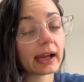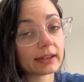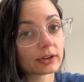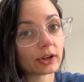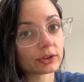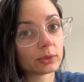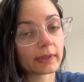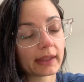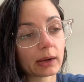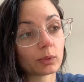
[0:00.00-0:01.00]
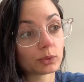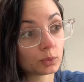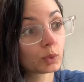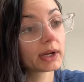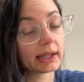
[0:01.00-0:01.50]
It's also one that I would
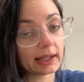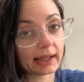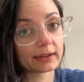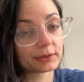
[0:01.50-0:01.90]
really like